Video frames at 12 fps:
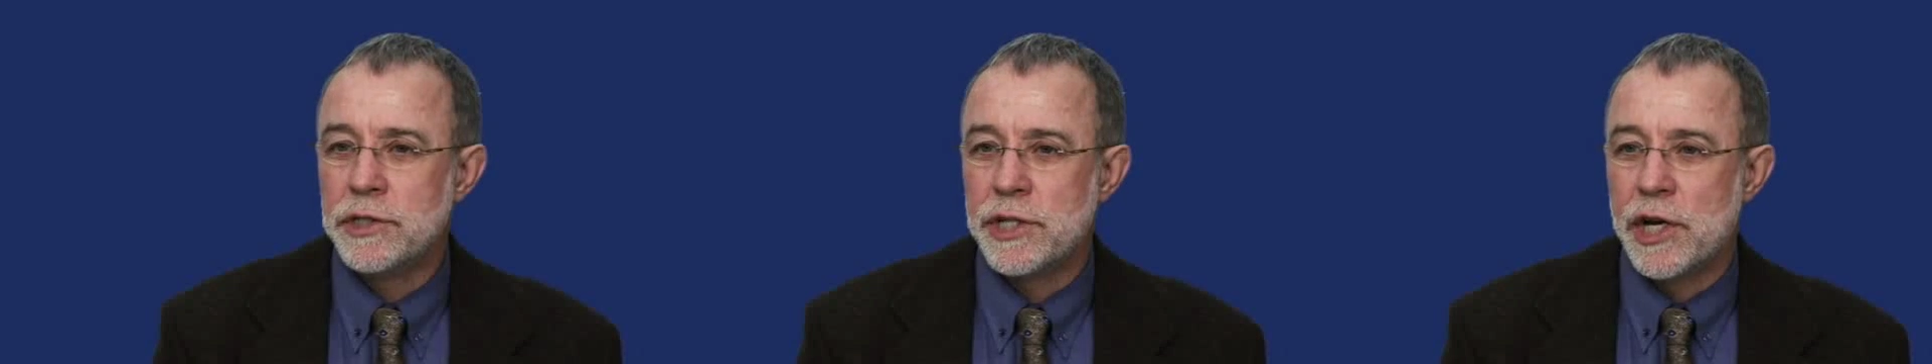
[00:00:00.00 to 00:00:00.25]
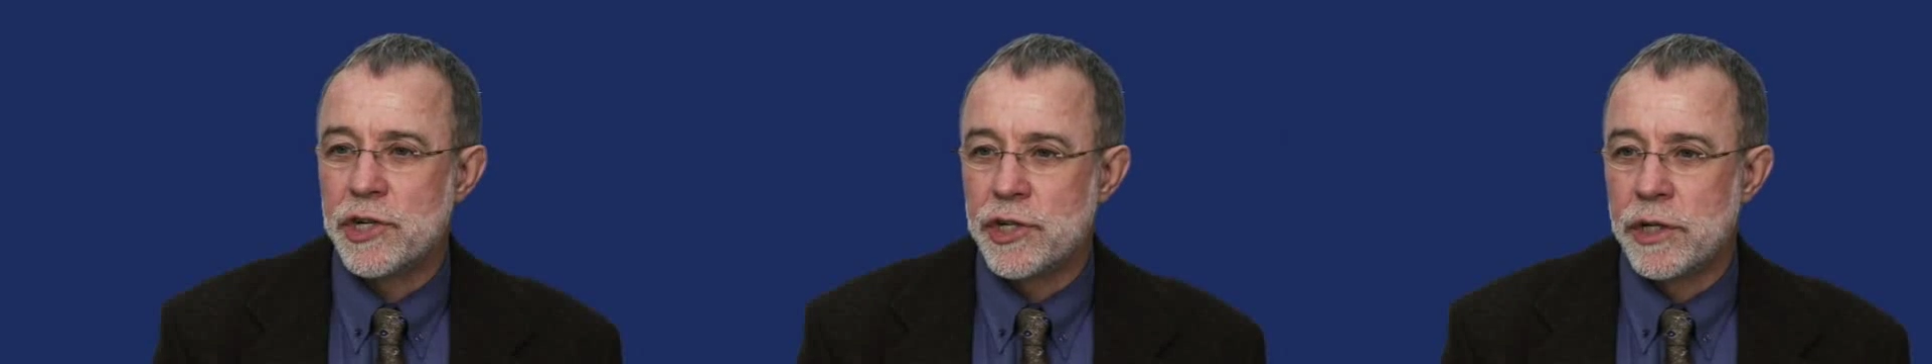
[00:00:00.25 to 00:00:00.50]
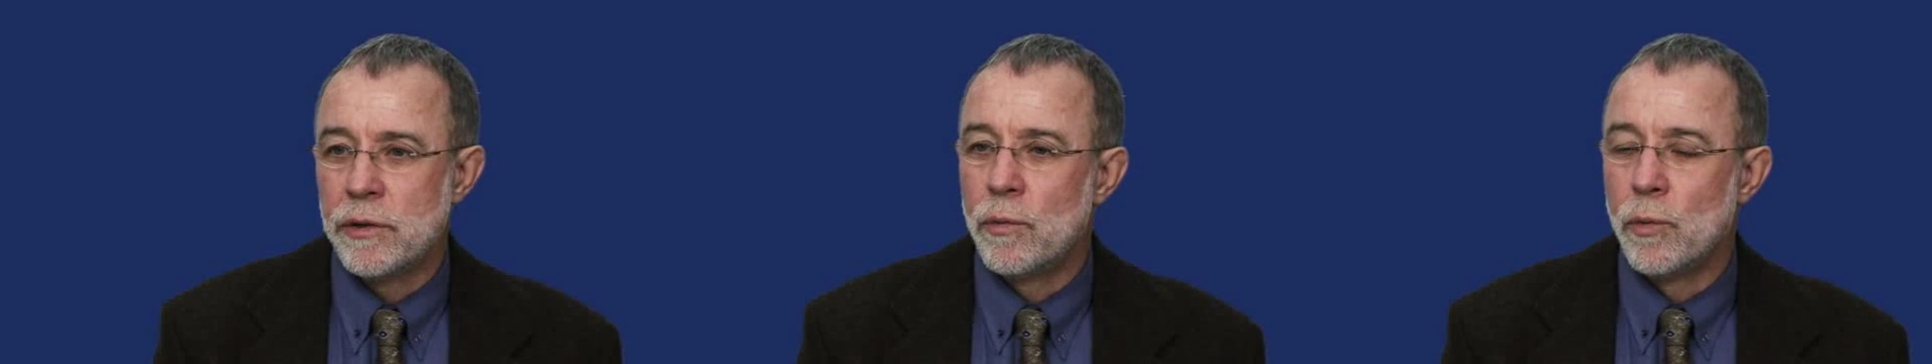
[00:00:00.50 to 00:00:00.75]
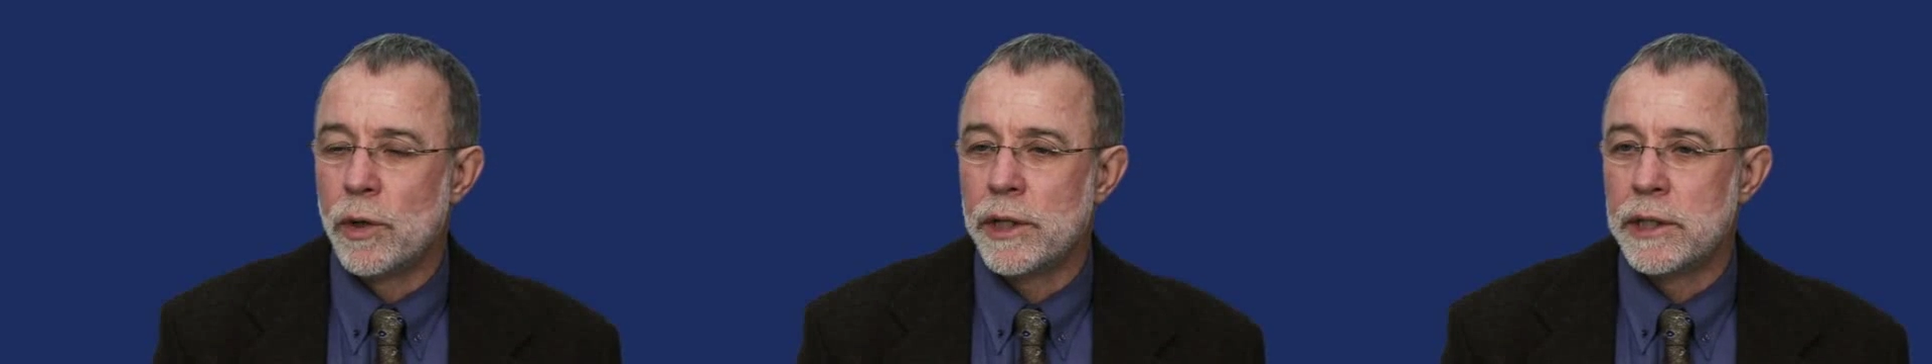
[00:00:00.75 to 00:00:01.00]
session,
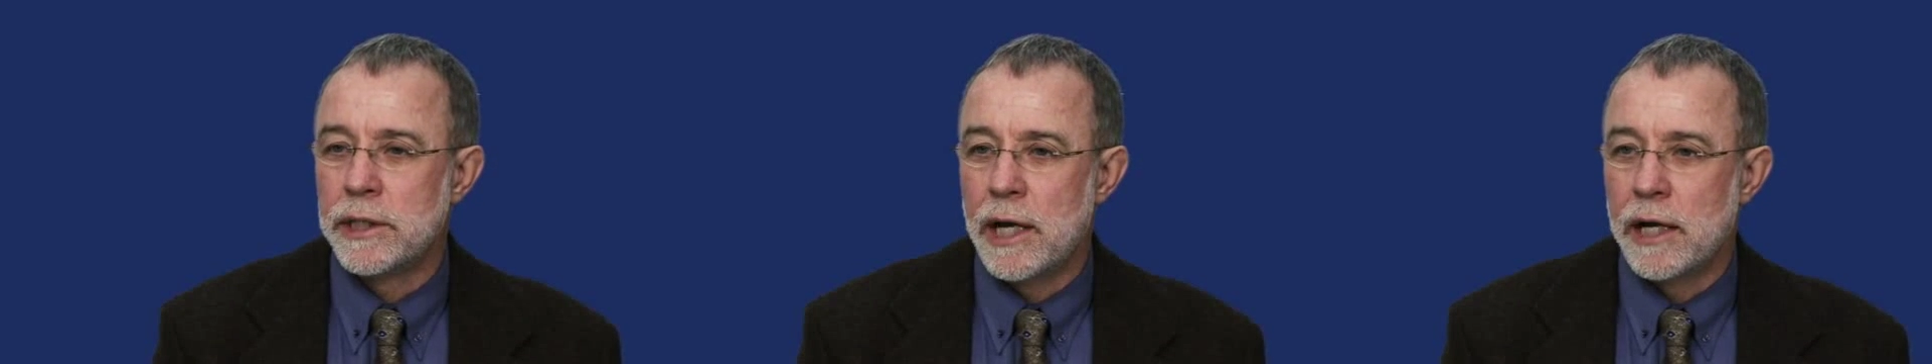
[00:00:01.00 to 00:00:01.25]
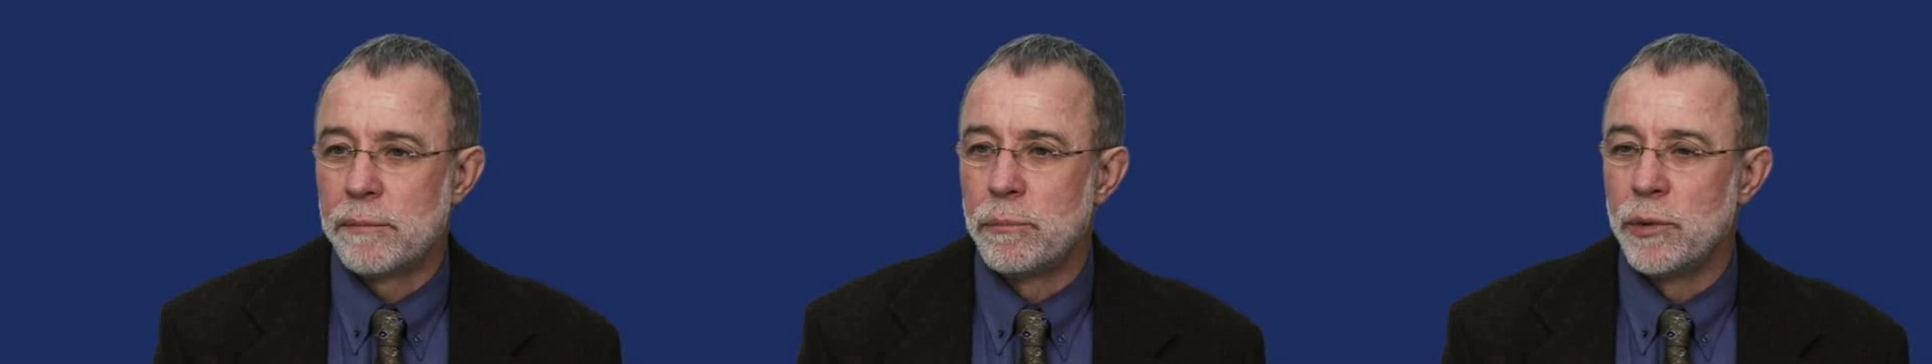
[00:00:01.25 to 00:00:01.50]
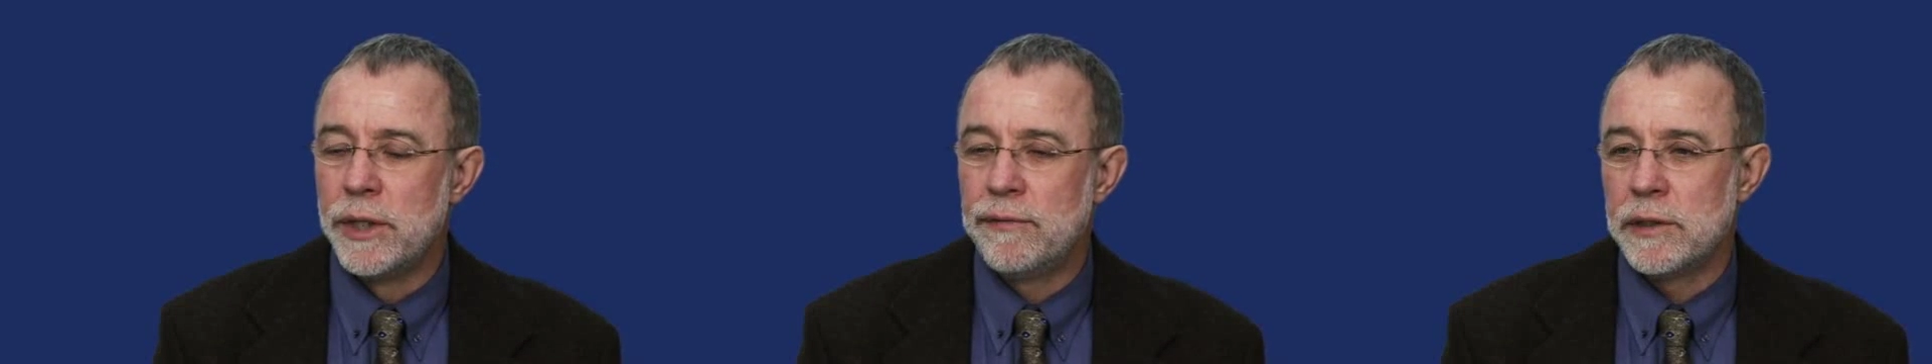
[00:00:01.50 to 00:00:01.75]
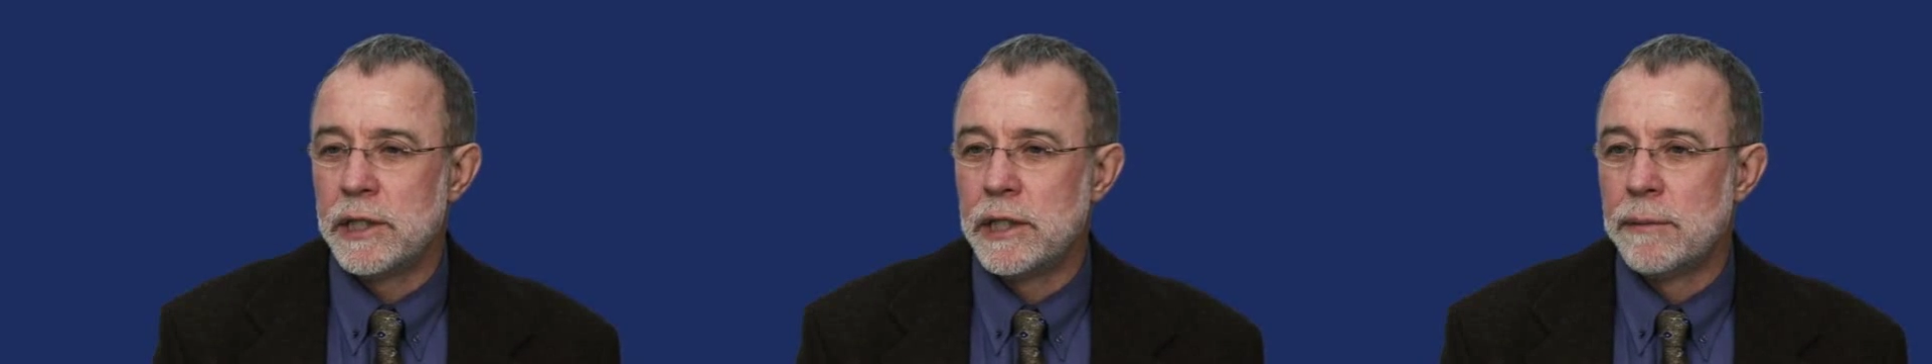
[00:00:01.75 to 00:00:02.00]
we're going to talk
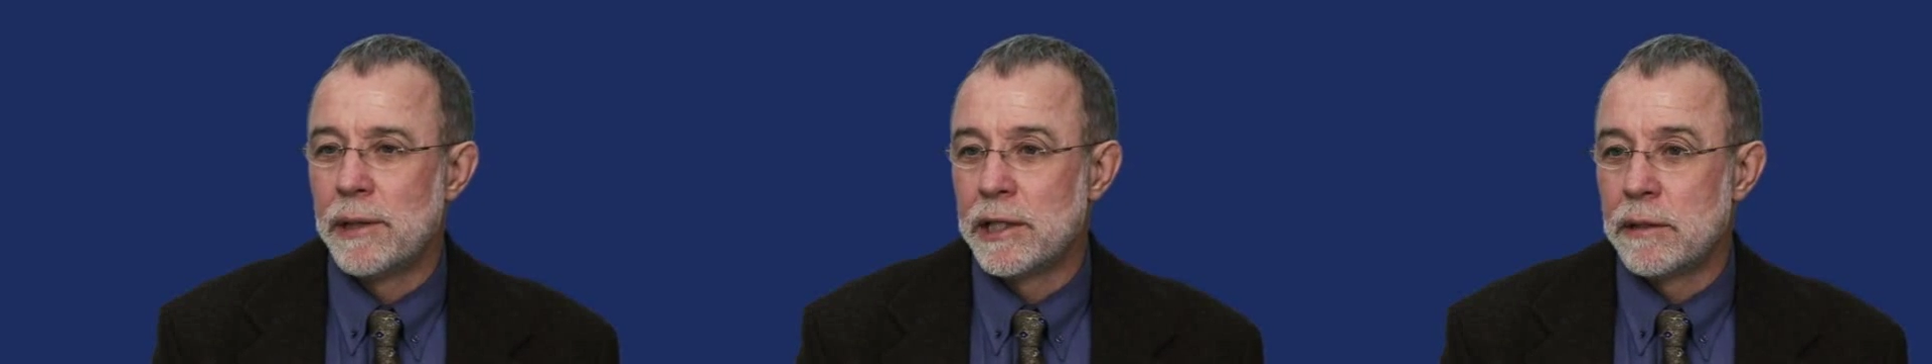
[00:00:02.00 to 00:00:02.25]
briefly about